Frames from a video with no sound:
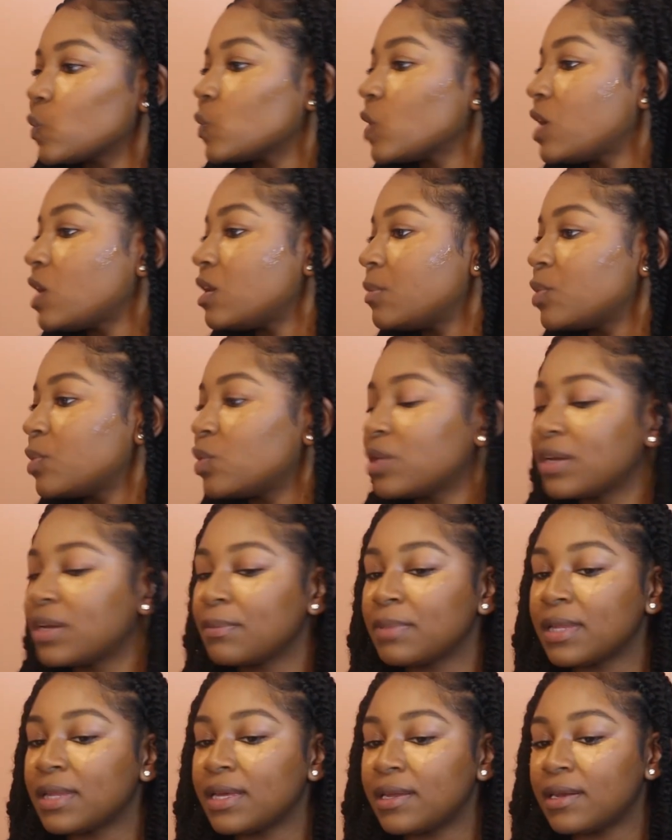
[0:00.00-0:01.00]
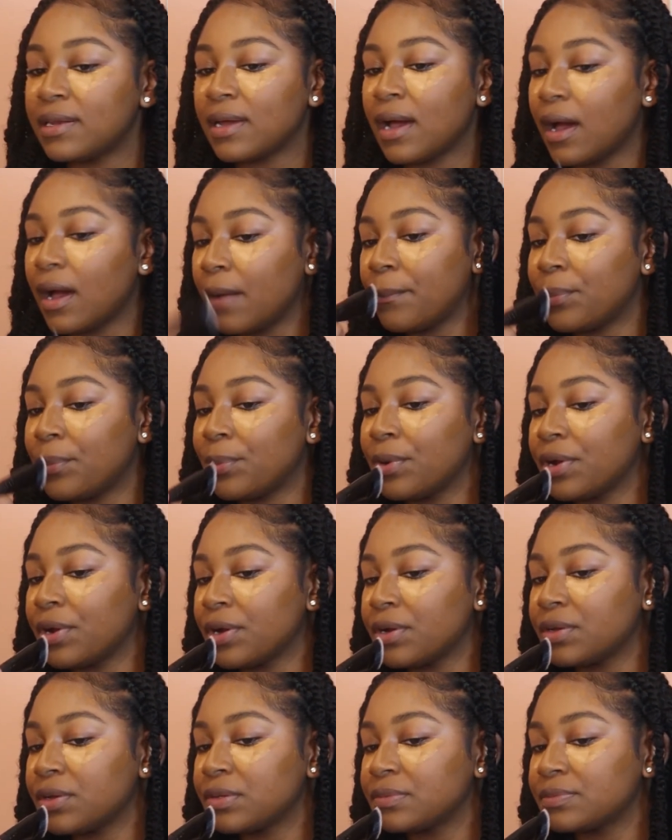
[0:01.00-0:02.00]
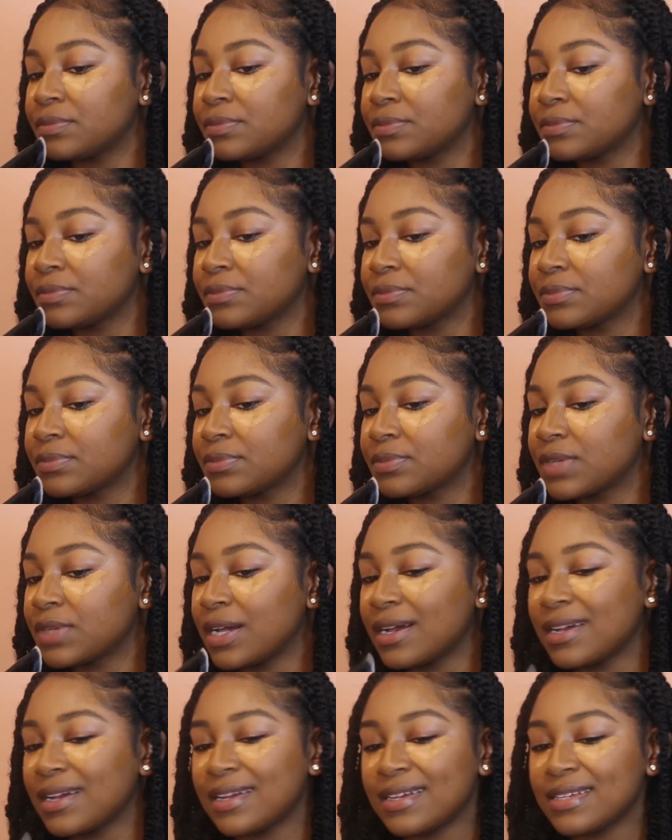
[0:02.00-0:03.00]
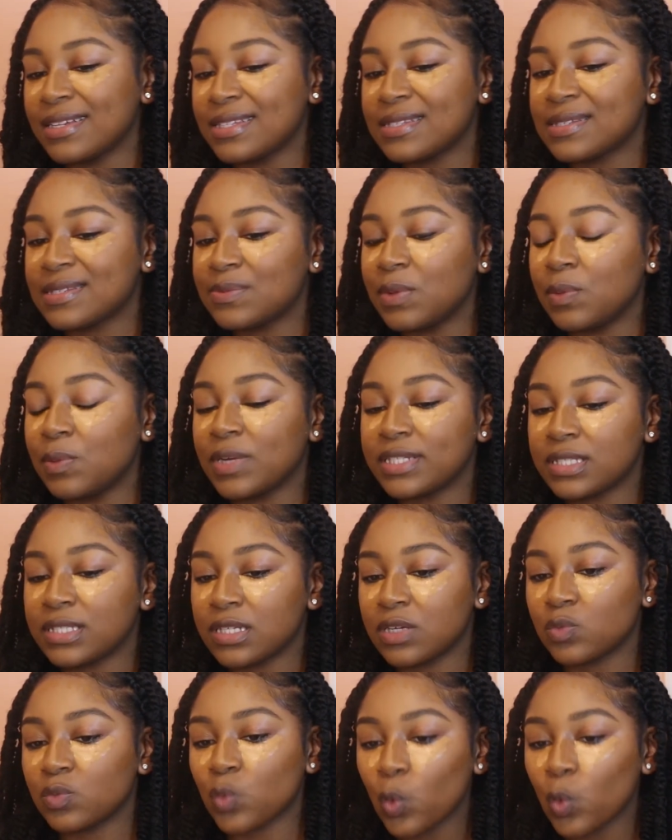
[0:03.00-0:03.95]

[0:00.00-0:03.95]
and I'm gonna blend upward because we want to.